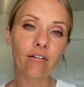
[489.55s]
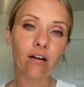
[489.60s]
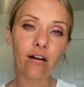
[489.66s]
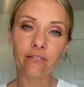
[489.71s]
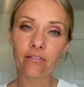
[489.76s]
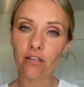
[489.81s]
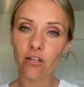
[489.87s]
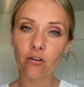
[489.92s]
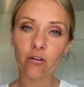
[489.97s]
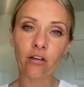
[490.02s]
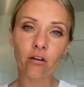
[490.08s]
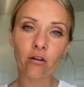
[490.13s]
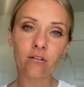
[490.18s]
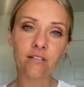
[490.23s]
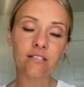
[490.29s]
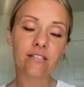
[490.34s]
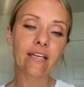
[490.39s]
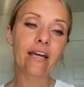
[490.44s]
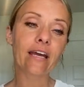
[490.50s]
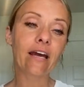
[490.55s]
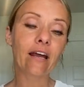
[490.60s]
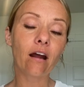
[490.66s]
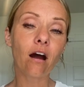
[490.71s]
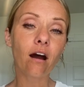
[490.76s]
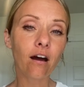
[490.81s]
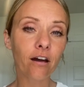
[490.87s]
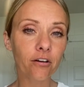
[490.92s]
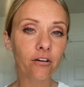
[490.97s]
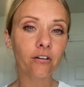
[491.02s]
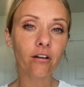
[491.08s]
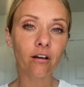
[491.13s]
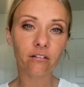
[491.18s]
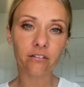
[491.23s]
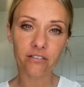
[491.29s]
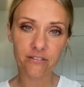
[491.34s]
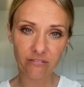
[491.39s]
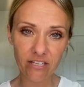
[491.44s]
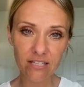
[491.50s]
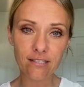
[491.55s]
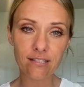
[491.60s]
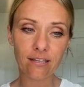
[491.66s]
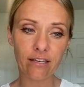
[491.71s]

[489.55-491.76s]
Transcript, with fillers: card that you can go and stay and a $100 visa